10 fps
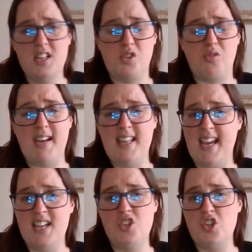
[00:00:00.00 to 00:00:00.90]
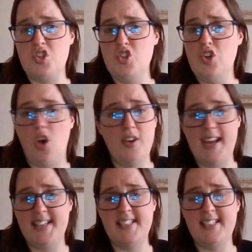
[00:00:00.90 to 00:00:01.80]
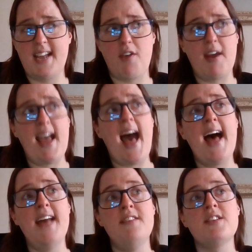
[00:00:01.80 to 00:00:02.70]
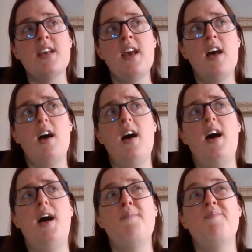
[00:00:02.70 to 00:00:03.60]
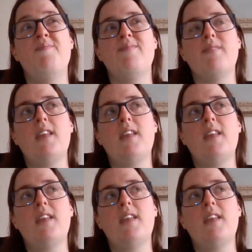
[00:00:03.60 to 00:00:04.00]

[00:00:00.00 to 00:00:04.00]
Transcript: degree that it's just not necessary. And I